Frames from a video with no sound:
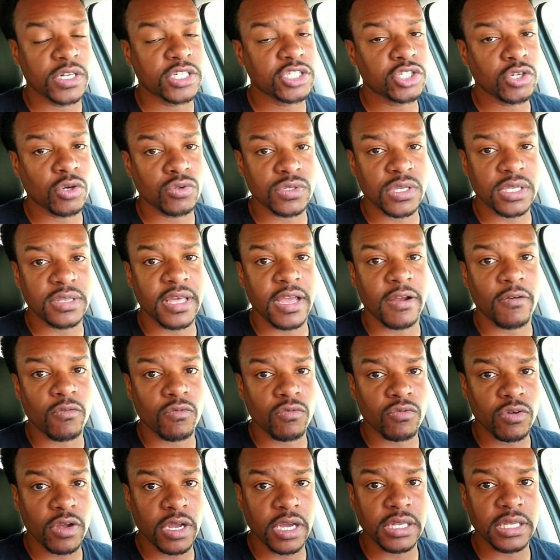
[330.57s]
It shows that they're
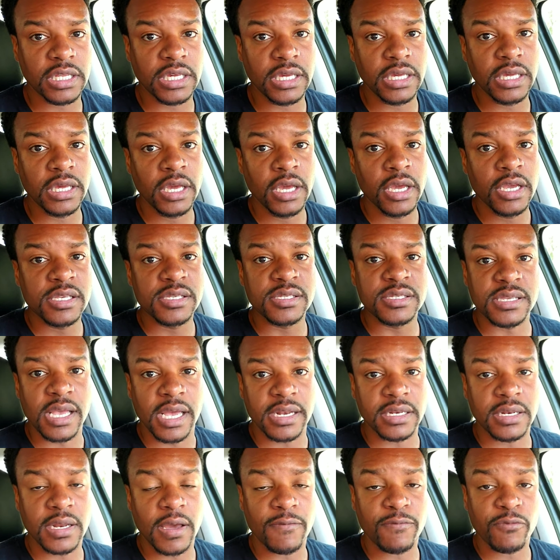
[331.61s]
really
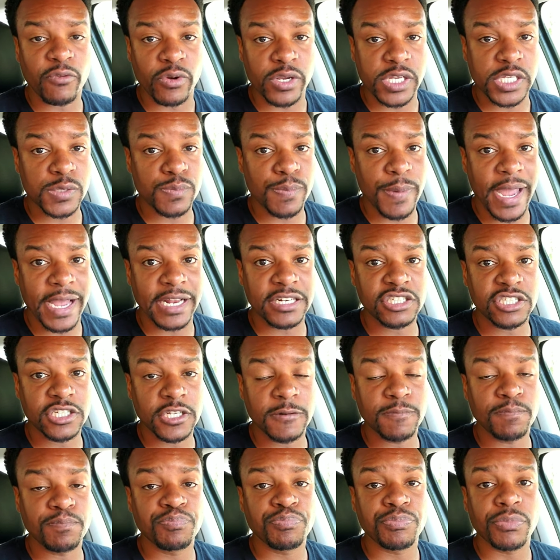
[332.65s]
setting up for
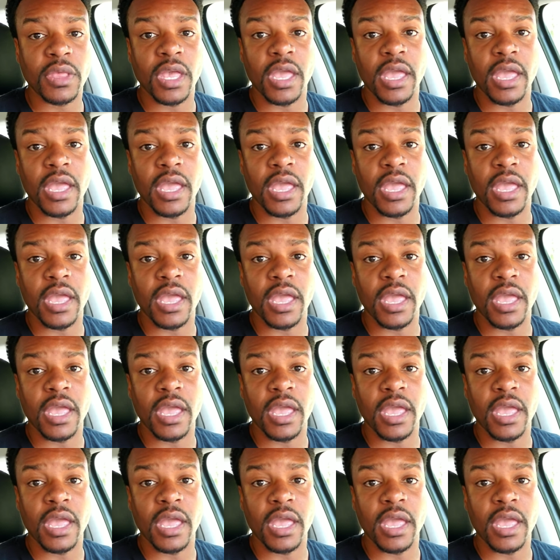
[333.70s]
expansion.